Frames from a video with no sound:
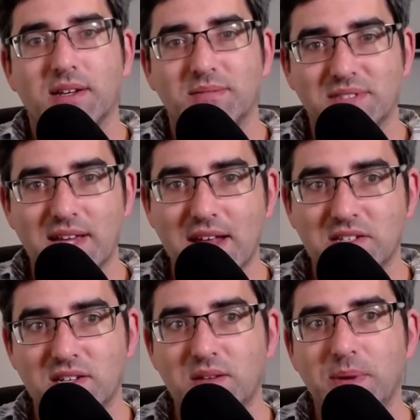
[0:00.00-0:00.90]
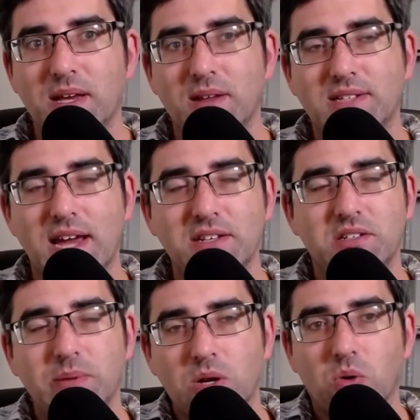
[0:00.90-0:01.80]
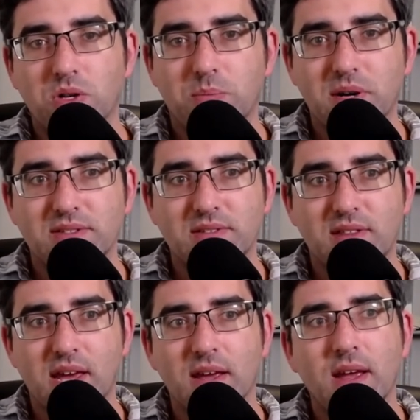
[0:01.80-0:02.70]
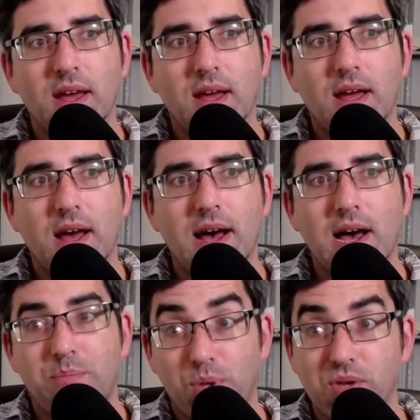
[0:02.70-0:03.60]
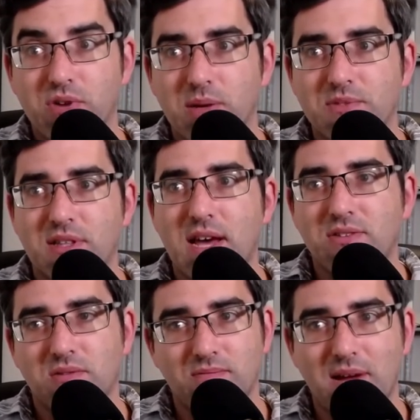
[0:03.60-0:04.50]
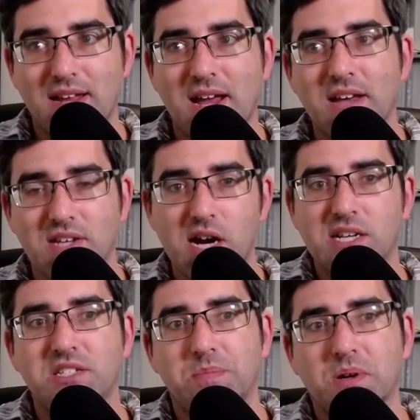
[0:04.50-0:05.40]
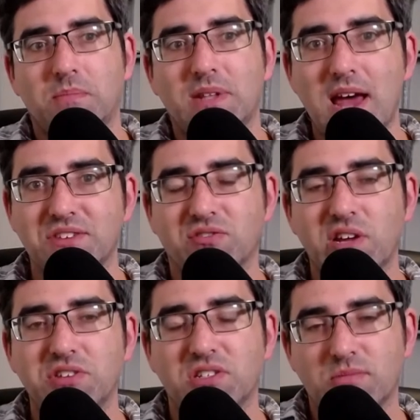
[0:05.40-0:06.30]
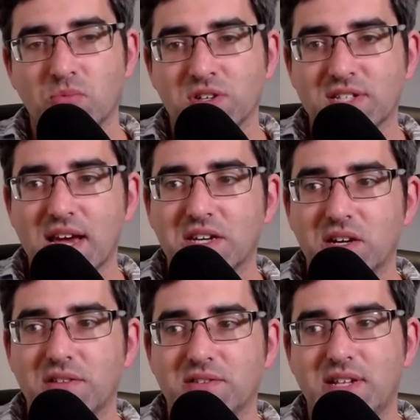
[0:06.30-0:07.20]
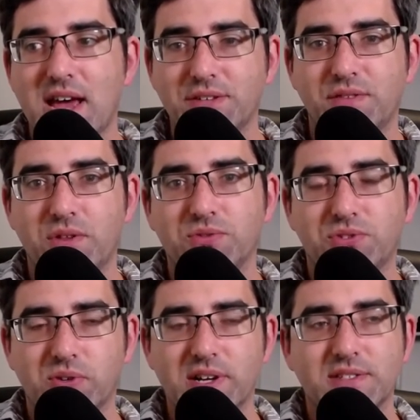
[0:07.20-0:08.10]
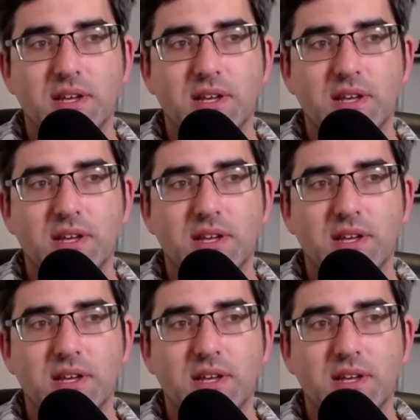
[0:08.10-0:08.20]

Tended to be a tended to be an older person's thing, uh, pilgrims and that. So and as Ireland's become less religious and more secular, there's less of those tourists.